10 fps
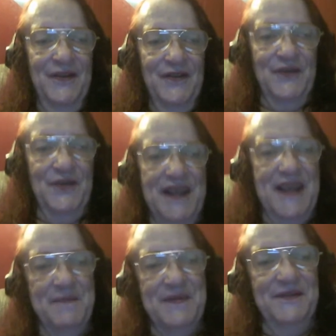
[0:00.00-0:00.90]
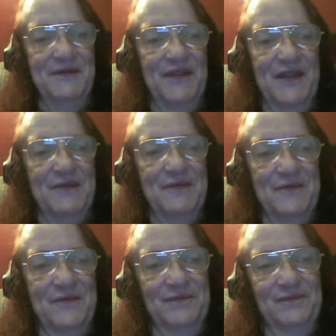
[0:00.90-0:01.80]
Third camp in that
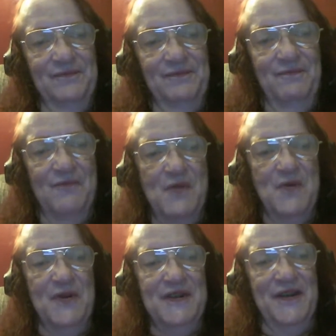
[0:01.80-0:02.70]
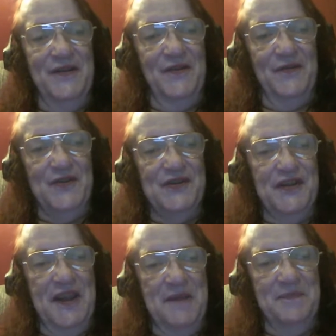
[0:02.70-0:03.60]
we weren't in either the first
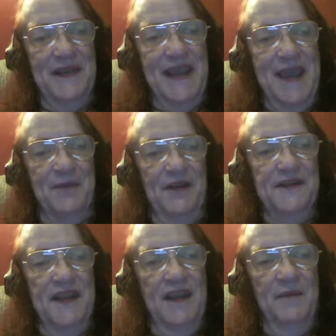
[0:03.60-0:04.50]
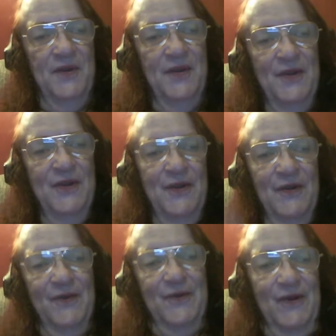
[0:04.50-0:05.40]
camp, the capitalist camp,
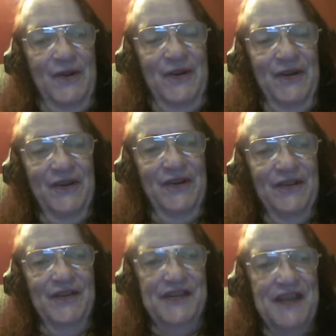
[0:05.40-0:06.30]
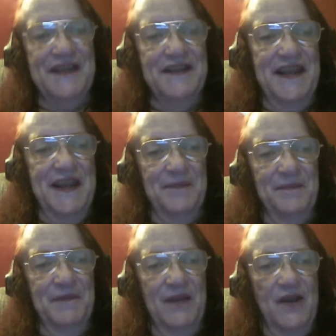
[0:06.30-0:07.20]
or the second camp,
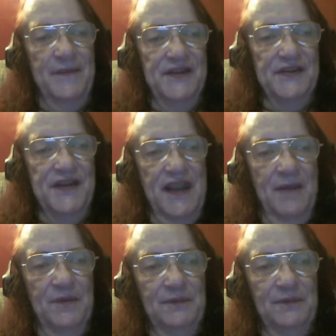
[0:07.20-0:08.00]
the communist camp.